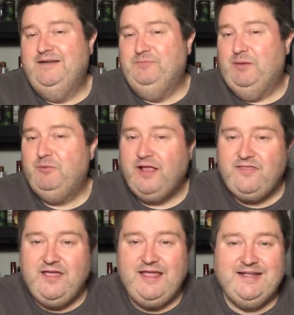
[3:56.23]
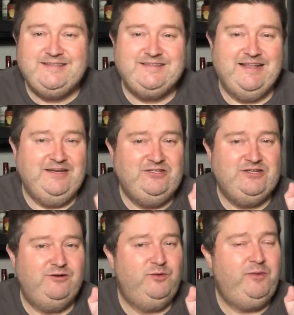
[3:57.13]
they play the hits and they
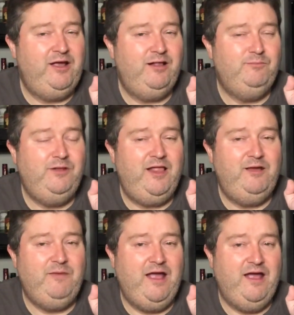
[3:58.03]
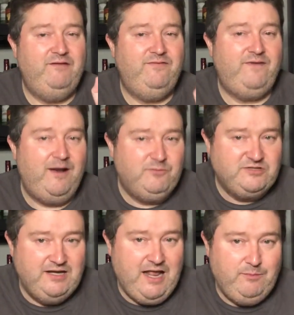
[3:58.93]
generally pay, play them at five
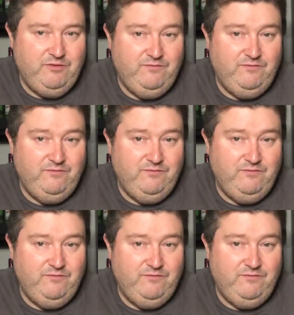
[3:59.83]
percent A B